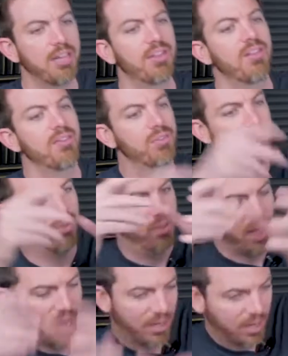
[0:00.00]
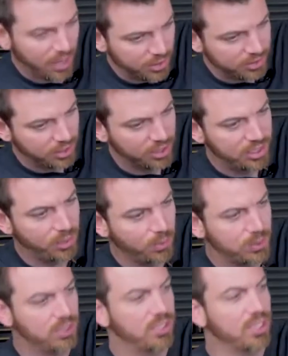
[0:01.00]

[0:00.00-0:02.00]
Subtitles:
Then that guy decides he wants to